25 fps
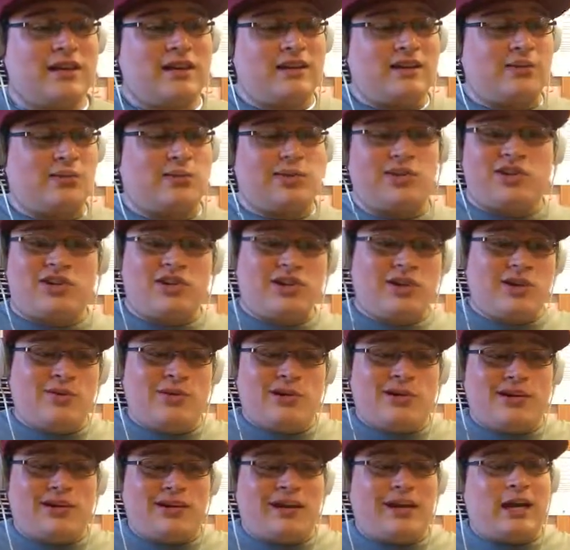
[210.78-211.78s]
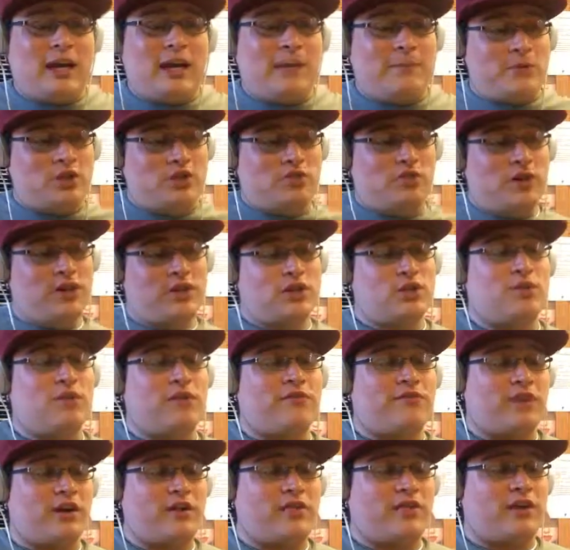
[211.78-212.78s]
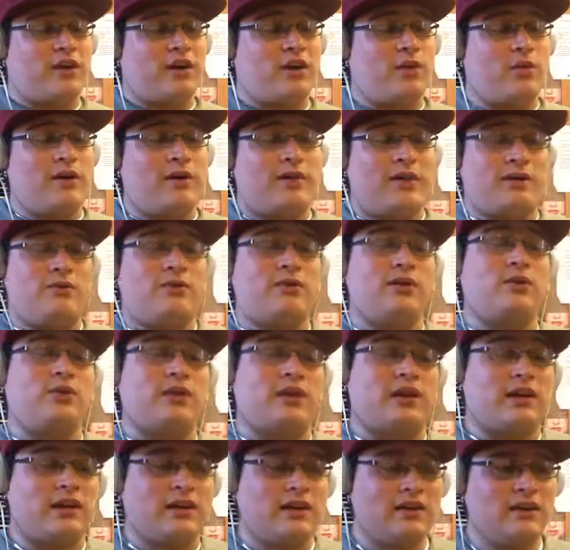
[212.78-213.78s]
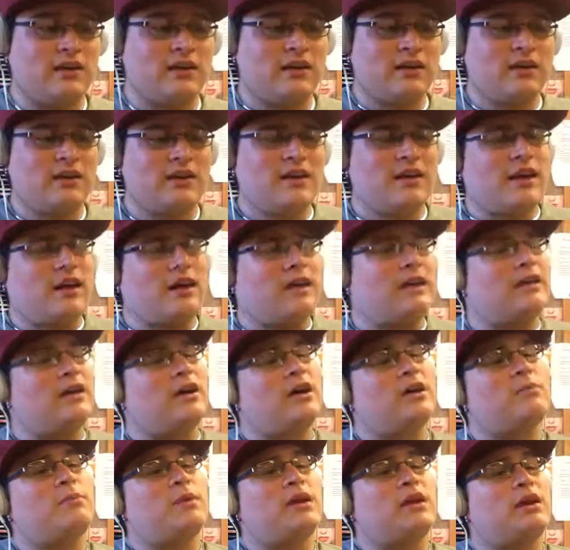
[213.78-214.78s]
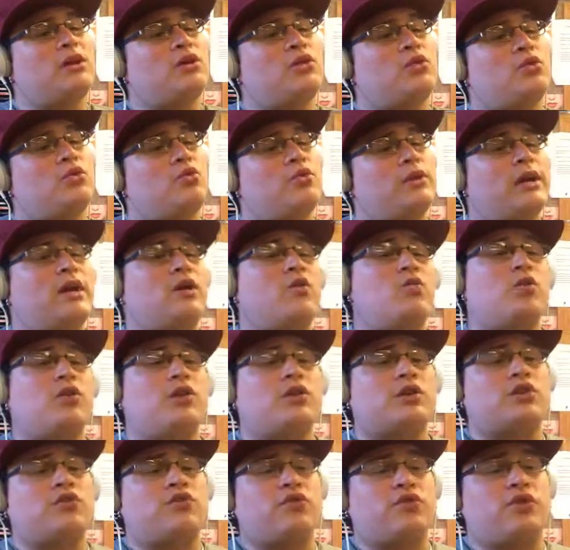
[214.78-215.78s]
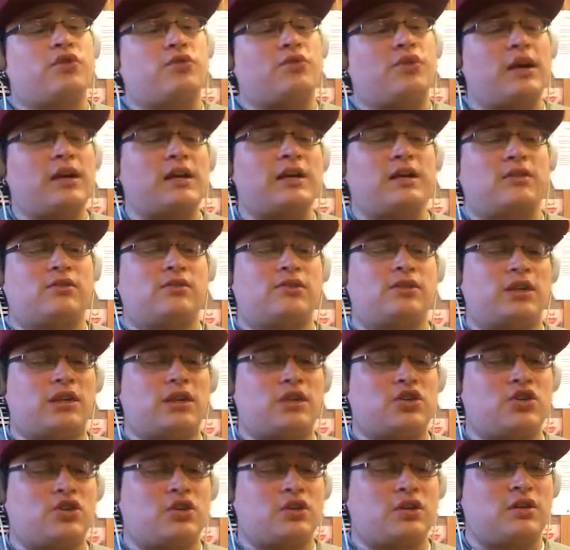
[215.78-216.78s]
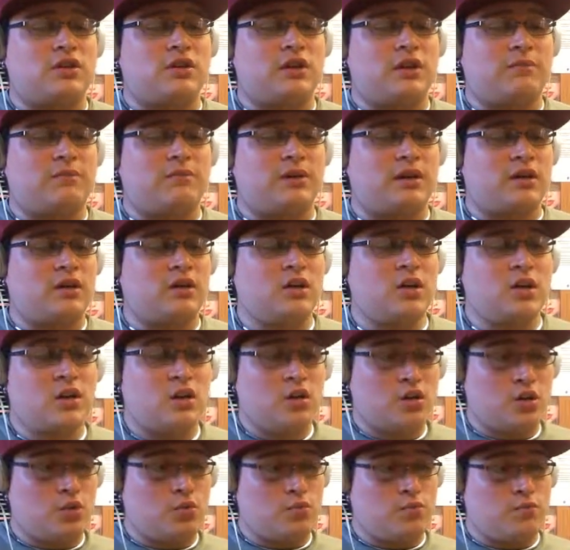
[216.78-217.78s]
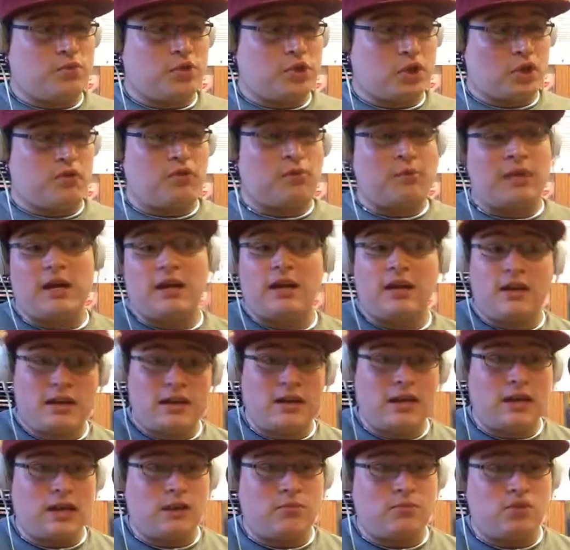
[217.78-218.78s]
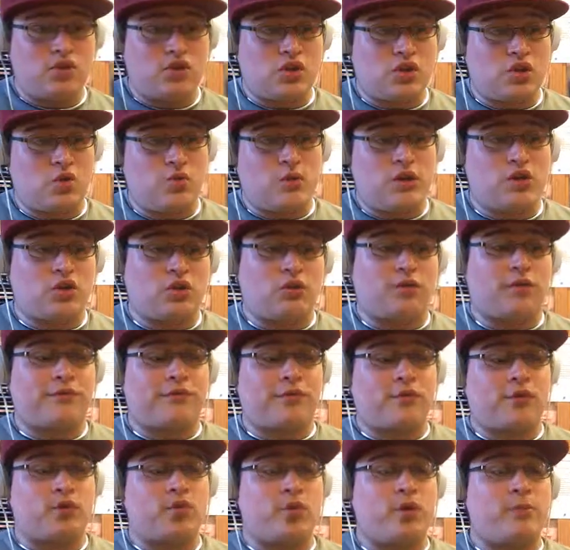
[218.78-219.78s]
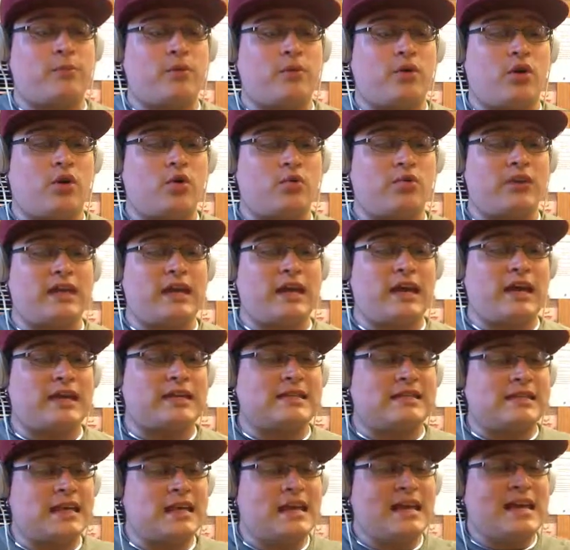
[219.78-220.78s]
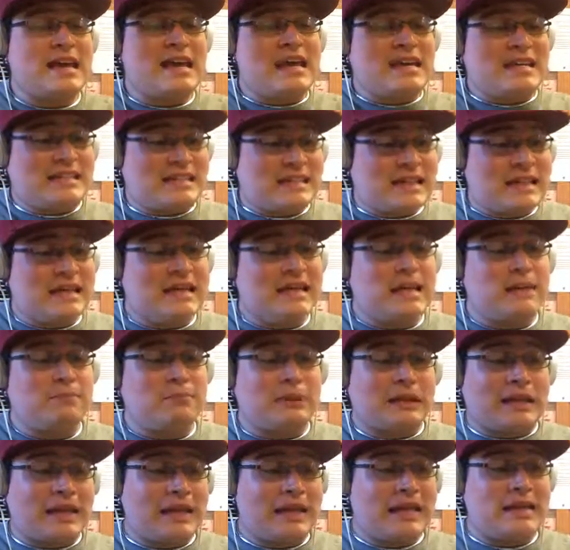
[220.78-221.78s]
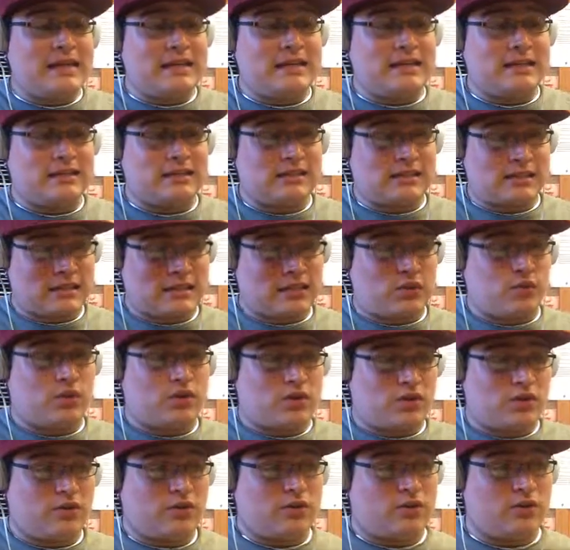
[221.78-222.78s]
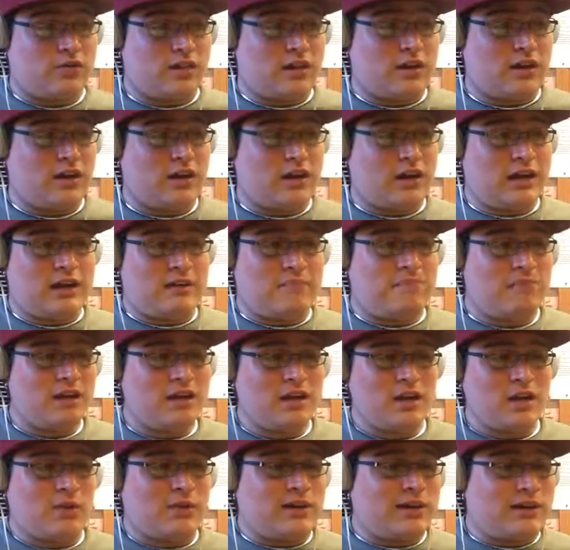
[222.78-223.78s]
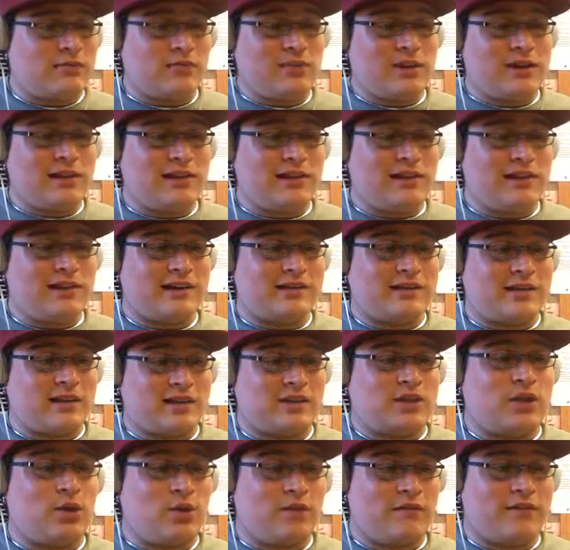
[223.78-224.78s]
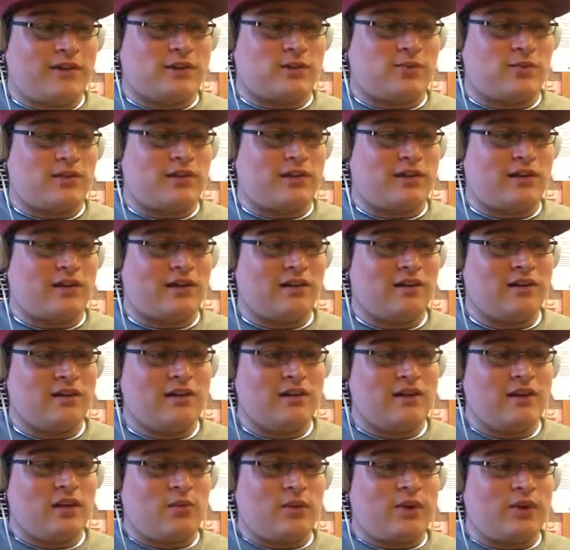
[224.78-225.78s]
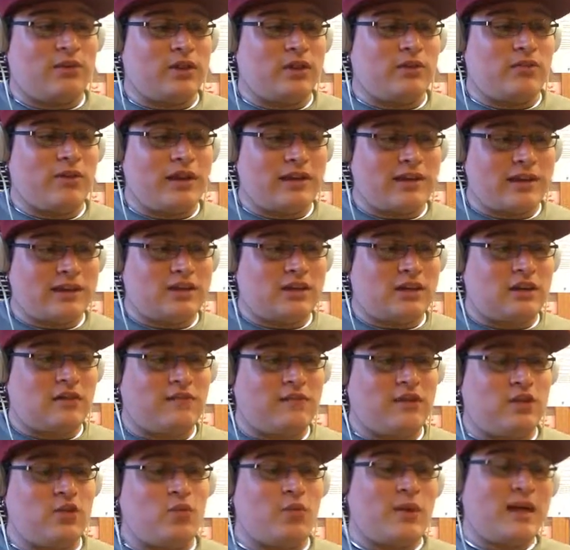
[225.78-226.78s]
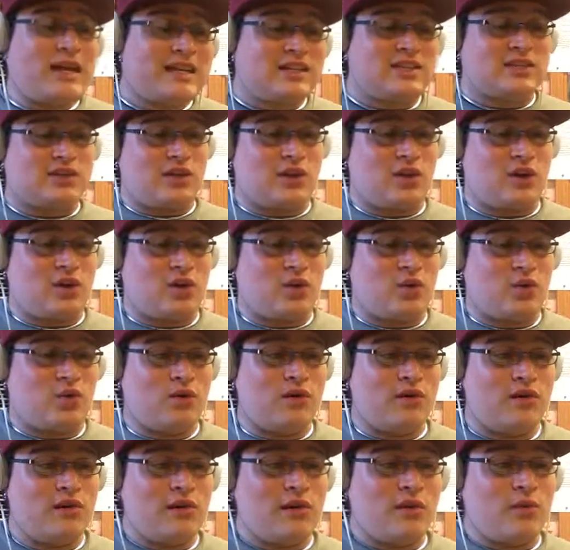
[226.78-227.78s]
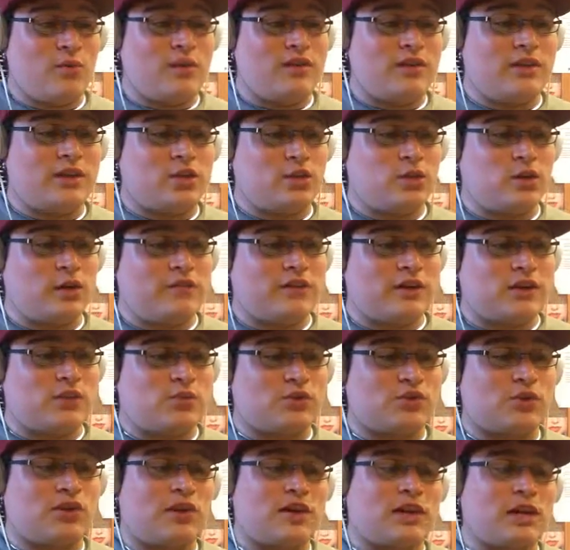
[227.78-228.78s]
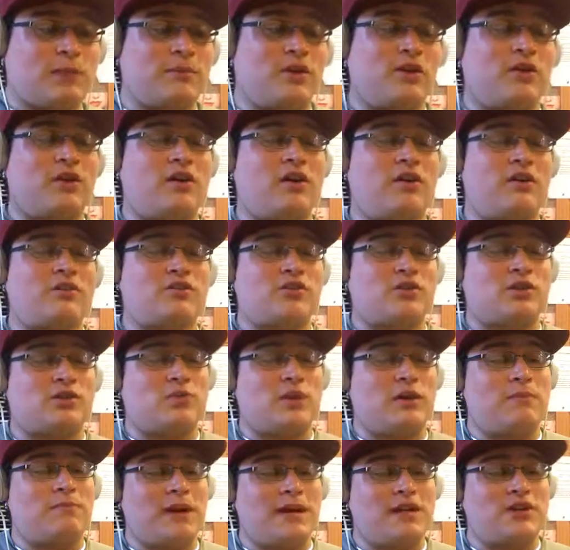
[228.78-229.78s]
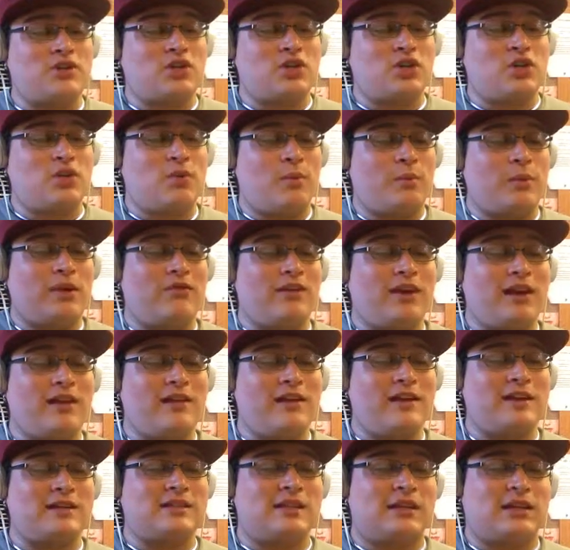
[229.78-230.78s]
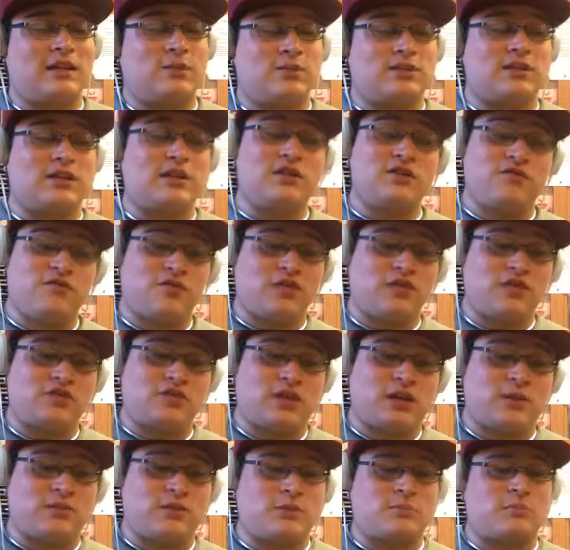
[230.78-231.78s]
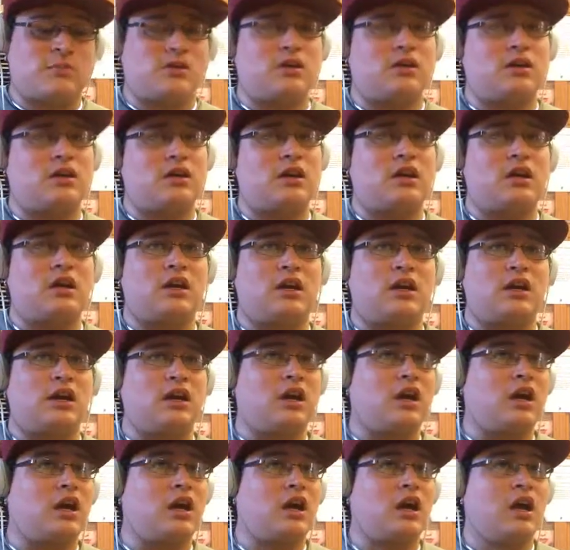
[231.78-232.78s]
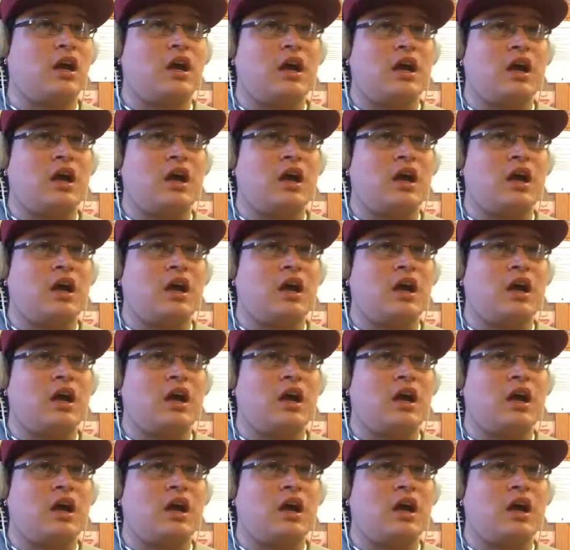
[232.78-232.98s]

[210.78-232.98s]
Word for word: And wouldn't you know it, I happened to run into a friend there without knowing it. A young man who now works for the radio station, but who shall remain unnamed, so we shall refer to him only as Danny Blaze, was also there, and we didn't realize that the two of us were there. We only realized it a few weeks ago, when the two of us were talking about concerts we'd been to, and we realized that it was his first, and it was my...